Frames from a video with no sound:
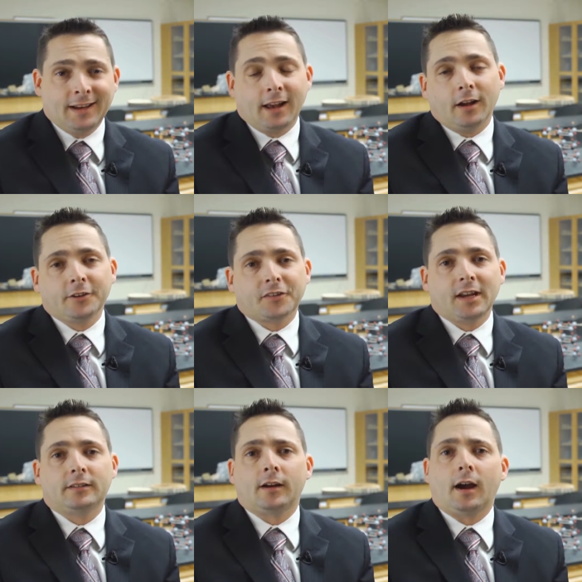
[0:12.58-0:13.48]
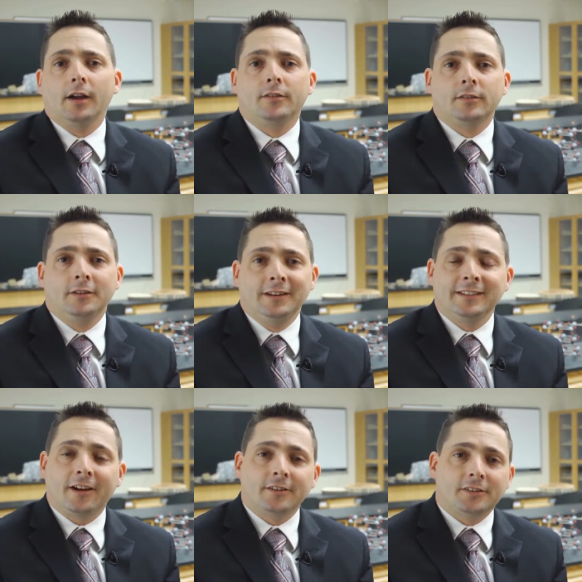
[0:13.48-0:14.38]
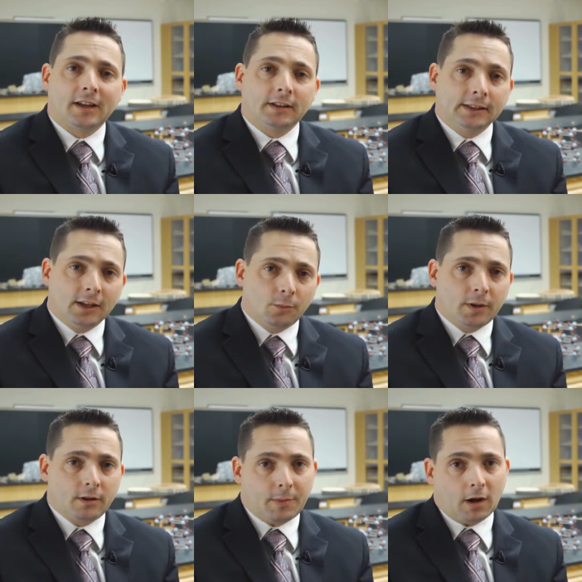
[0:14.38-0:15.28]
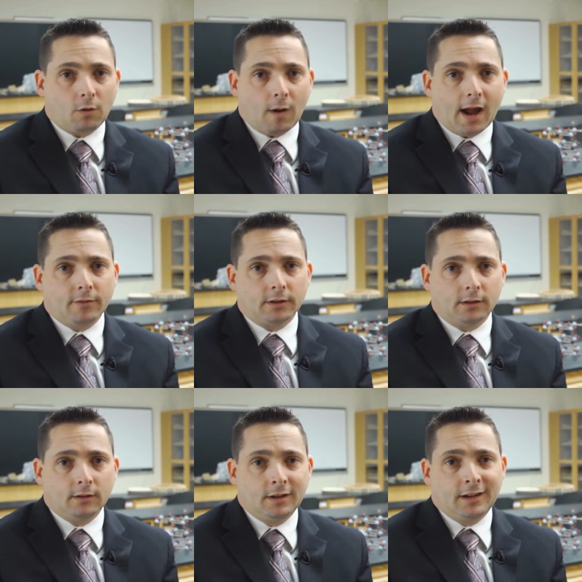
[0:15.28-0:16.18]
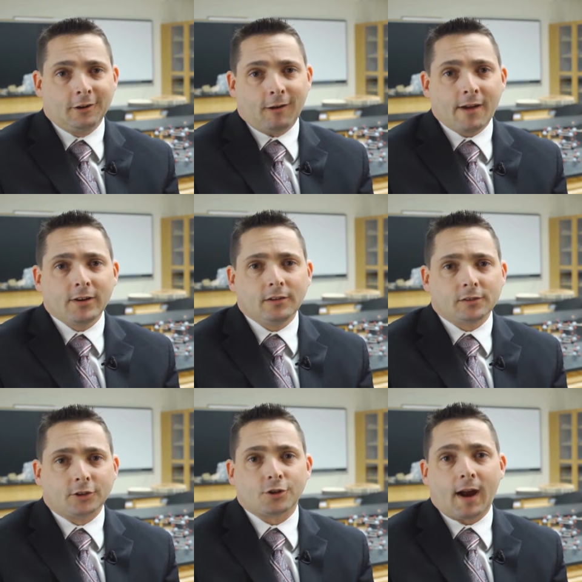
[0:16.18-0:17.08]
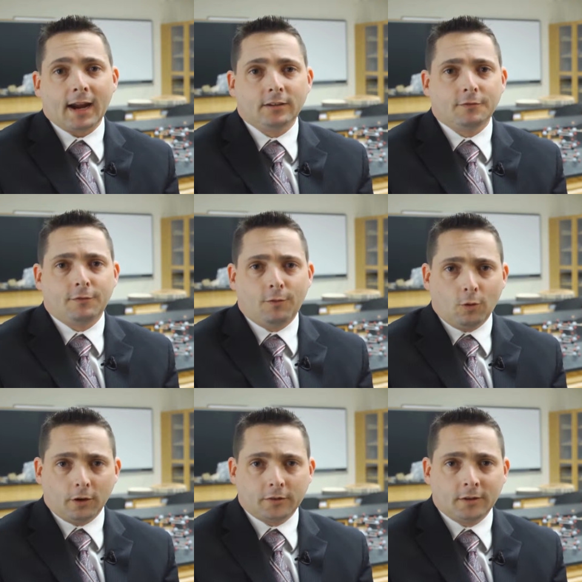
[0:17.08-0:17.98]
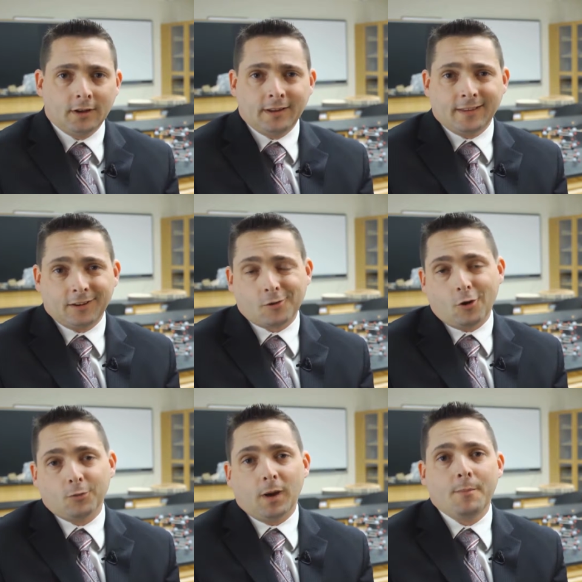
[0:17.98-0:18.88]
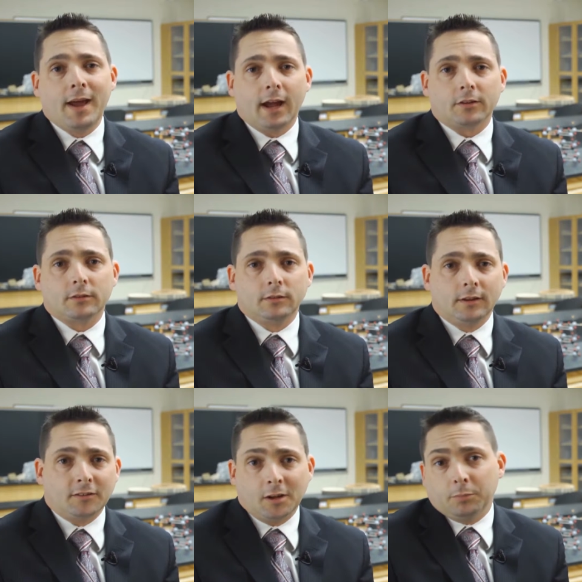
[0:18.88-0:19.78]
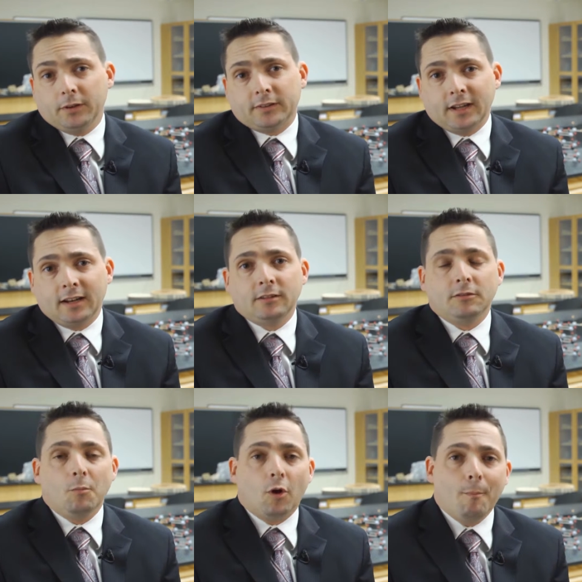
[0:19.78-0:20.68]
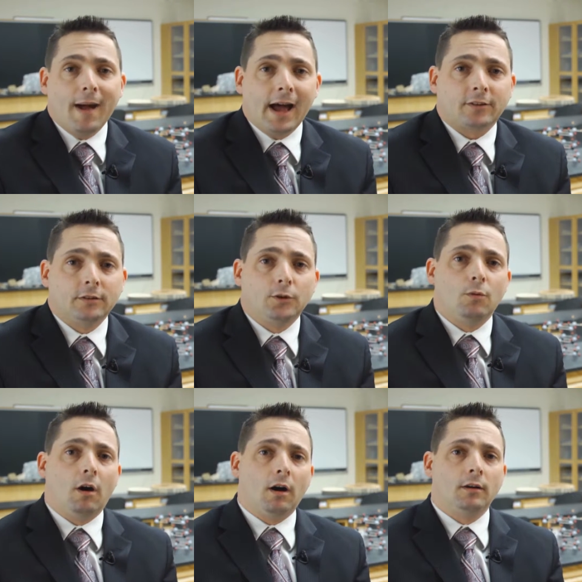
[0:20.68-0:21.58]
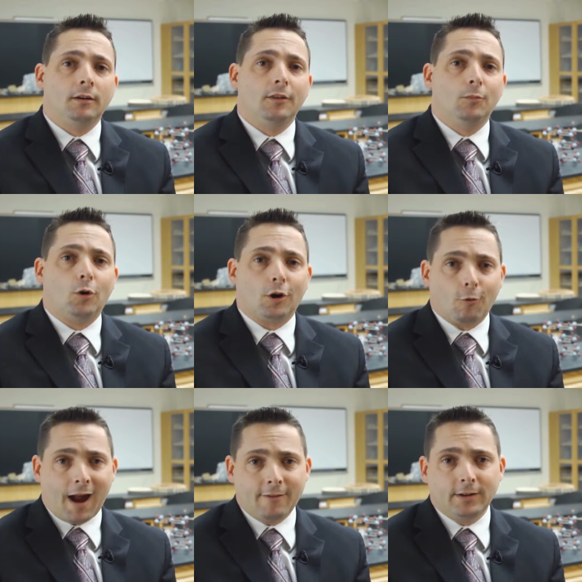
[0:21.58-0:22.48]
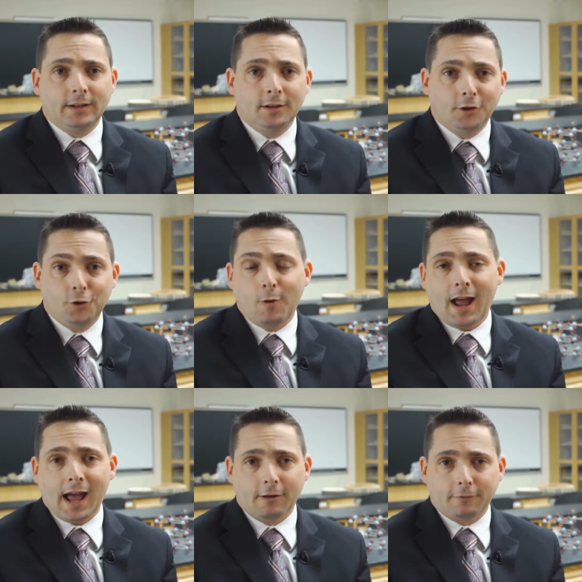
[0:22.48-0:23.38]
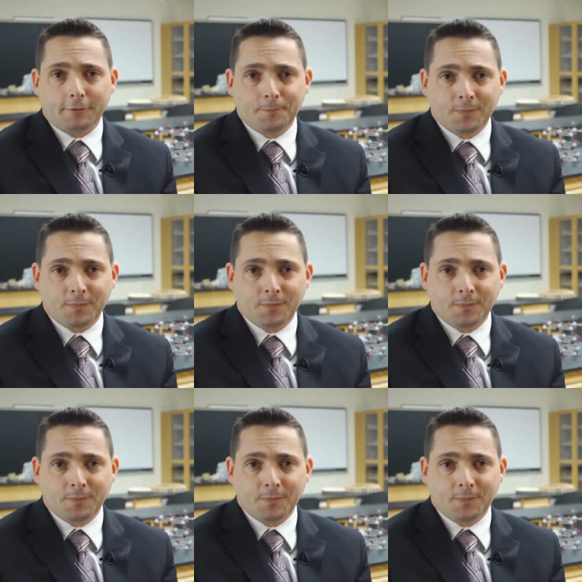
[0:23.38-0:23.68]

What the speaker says: Now, to understand tides, you need to understand a little bit about gravity. Gravity is an attractive force that is caused by mass, and simply stated, the more massive you are, the more gravity you have.